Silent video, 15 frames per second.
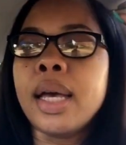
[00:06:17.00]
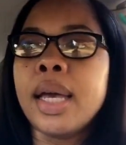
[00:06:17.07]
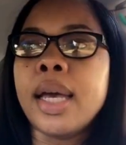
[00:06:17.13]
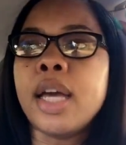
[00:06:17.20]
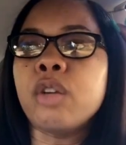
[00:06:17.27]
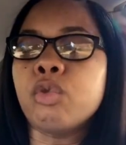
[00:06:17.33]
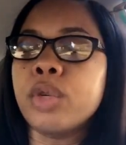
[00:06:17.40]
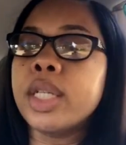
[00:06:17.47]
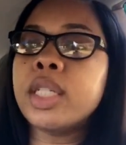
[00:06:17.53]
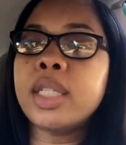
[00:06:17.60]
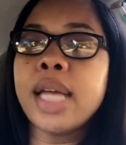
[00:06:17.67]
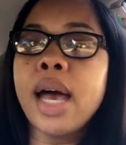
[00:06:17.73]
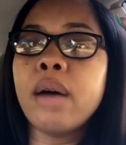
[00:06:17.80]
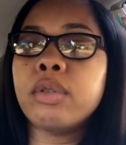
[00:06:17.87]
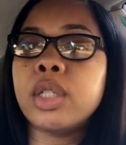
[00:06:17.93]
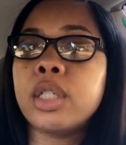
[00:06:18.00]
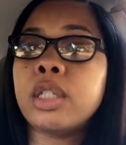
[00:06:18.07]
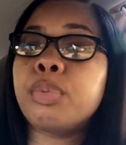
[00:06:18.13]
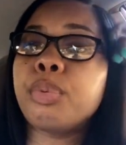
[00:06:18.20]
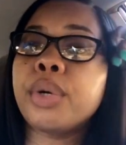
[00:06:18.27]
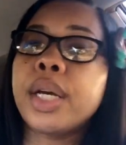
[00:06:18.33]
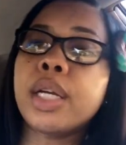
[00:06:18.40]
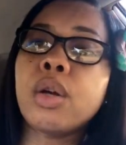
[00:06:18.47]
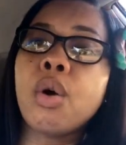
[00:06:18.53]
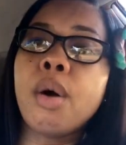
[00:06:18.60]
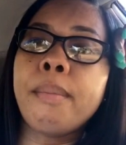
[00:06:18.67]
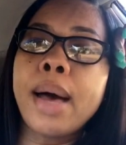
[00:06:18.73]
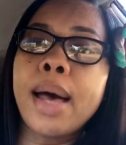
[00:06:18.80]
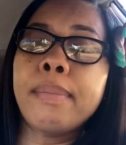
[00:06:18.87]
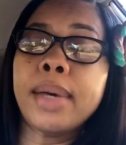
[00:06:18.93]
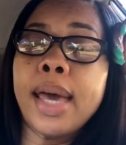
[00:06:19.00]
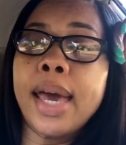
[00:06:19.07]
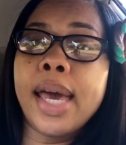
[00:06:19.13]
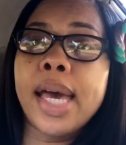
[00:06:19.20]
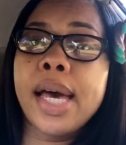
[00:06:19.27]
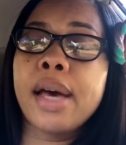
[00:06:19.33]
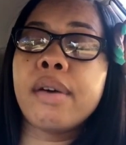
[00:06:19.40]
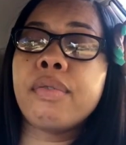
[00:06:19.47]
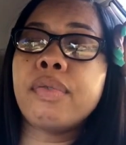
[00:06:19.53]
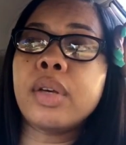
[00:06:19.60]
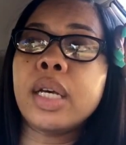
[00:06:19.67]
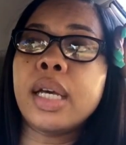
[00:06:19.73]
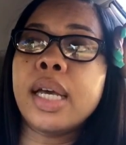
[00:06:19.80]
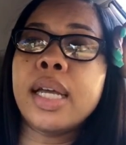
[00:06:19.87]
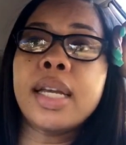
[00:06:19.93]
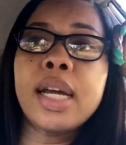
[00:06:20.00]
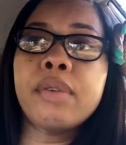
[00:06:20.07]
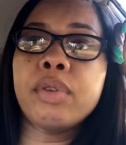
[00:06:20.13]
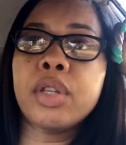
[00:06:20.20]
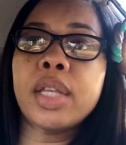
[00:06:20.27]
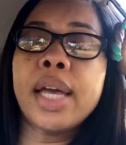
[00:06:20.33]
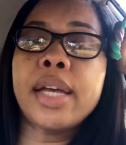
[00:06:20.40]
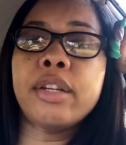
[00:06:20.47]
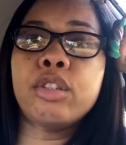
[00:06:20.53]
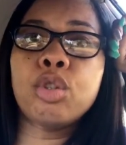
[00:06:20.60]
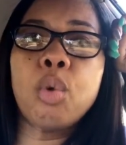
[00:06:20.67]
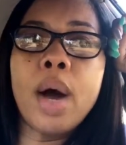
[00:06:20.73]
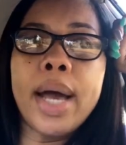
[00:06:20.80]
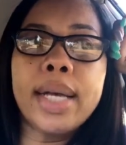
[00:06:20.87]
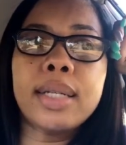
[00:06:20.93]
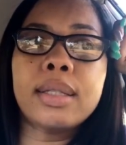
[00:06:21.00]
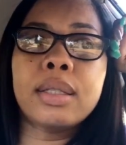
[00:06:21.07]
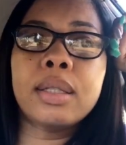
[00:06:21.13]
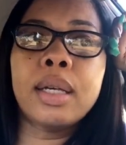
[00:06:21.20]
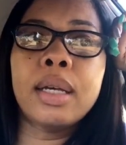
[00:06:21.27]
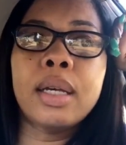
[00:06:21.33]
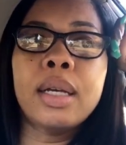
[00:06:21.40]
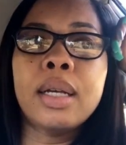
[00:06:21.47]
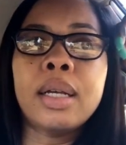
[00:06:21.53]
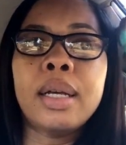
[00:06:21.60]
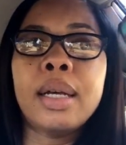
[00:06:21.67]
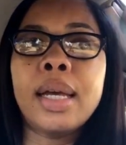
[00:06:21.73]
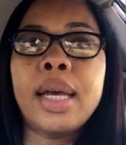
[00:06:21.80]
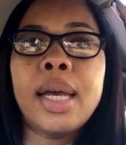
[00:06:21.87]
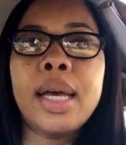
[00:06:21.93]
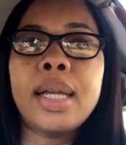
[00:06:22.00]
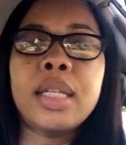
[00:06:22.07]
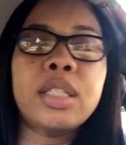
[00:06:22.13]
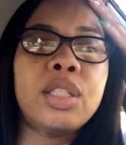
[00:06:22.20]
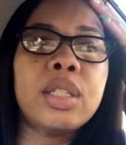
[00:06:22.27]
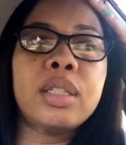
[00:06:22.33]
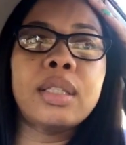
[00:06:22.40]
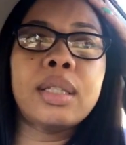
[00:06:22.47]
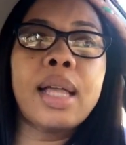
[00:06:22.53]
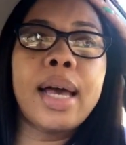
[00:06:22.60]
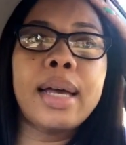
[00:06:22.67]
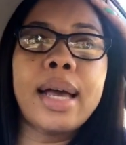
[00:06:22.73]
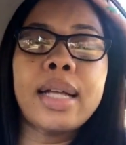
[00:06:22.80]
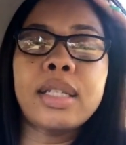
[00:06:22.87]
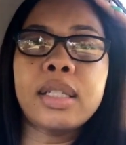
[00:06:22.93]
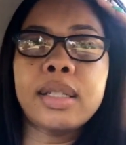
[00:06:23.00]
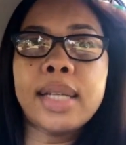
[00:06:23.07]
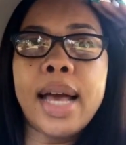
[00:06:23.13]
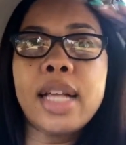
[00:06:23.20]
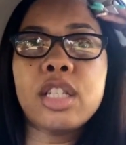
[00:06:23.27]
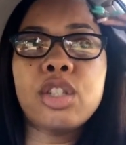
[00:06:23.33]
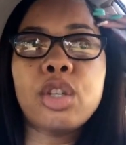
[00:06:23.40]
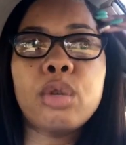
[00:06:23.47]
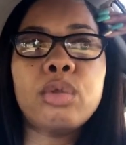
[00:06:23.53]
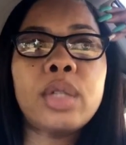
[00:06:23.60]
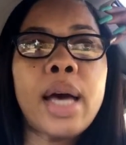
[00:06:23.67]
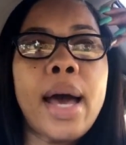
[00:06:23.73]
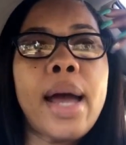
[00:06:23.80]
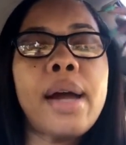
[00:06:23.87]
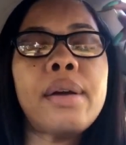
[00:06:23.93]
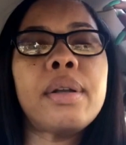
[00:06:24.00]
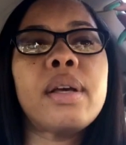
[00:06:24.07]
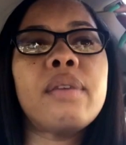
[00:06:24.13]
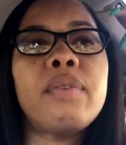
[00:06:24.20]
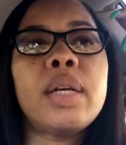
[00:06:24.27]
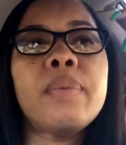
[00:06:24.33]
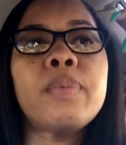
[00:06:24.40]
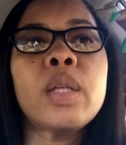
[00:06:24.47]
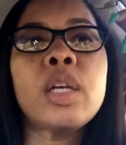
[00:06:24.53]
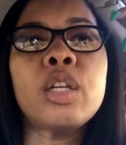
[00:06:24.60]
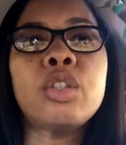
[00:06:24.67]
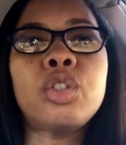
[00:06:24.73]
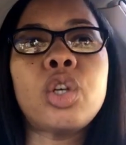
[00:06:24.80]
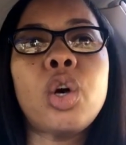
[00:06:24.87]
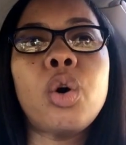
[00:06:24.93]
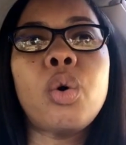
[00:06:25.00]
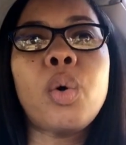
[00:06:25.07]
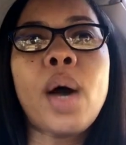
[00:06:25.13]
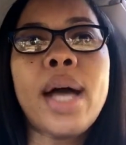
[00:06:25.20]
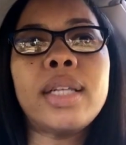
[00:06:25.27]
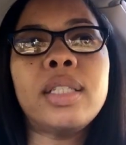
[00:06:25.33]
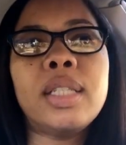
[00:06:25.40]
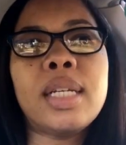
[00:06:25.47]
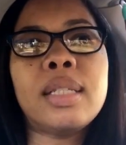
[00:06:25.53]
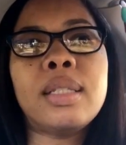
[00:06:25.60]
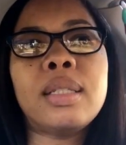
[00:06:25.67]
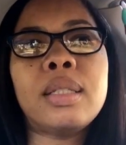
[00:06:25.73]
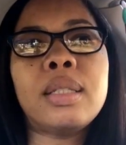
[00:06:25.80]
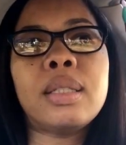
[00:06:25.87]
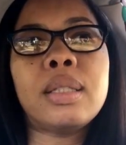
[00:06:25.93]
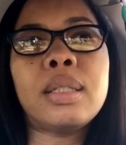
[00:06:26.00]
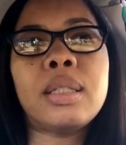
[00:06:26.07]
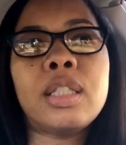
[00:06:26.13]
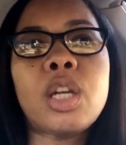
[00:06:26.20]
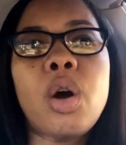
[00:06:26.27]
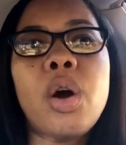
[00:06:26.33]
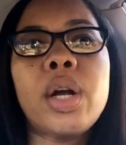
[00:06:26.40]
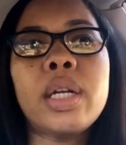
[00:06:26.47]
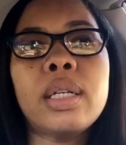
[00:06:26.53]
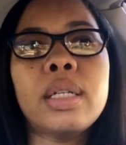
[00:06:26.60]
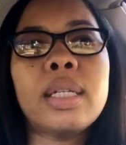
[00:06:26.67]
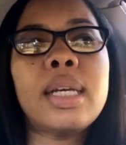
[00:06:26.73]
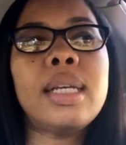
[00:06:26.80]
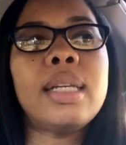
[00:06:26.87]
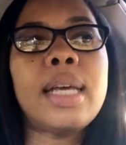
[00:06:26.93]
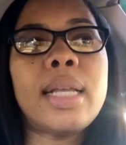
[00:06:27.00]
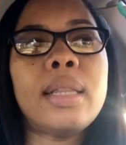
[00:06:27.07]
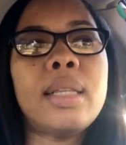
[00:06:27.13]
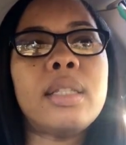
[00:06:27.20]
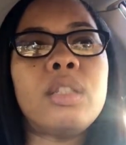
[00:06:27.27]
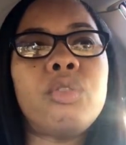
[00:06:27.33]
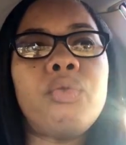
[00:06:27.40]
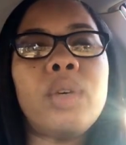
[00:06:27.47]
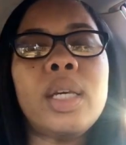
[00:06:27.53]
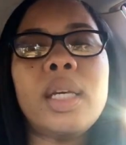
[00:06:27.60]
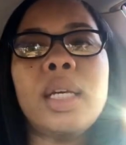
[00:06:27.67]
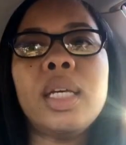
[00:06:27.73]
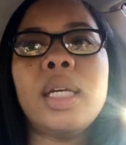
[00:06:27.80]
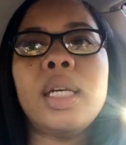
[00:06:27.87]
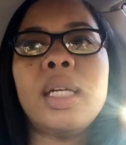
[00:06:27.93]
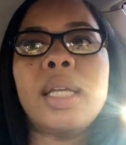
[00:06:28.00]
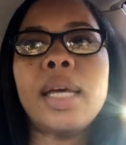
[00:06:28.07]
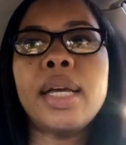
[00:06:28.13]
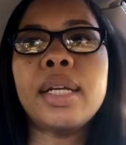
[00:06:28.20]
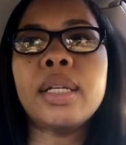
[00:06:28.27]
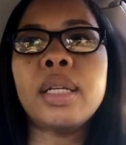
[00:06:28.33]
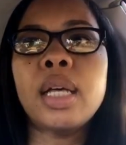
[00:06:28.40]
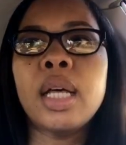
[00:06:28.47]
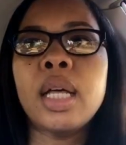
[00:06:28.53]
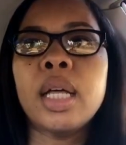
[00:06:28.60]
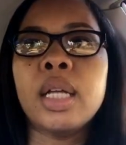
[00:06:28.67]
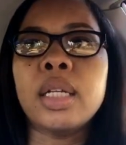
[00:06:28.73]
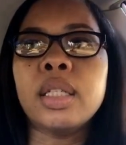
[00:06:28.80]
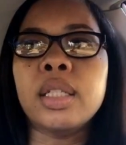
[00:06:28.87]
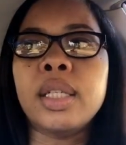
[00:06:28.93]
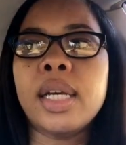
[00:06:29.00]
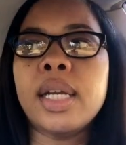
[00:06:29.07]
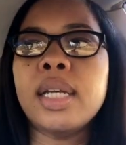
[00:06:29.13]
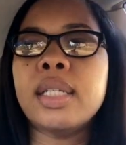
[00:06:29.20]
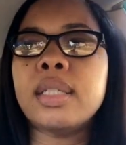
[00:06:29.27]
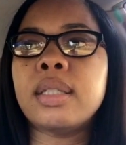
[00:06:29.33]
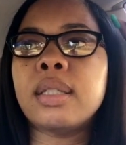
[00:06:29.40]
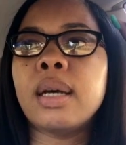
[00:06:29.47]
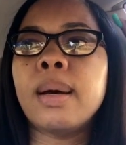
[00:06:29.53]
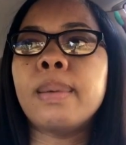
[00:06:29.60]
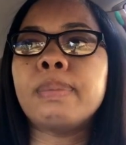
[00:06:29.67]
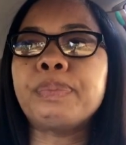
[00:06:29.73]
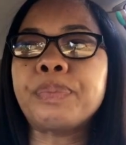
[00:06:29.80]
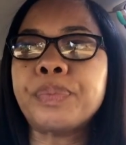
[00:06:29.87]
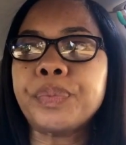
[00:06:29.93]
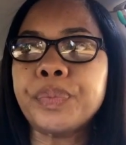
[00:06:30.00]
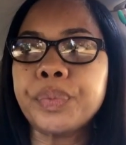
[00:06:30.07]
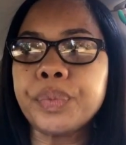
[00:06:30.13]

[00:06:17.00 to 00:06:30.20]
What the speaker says: and reached out to Sprint on my behalf and everything twice, and it's just like I just got so tired of it. So I just start looking at this feed and getting some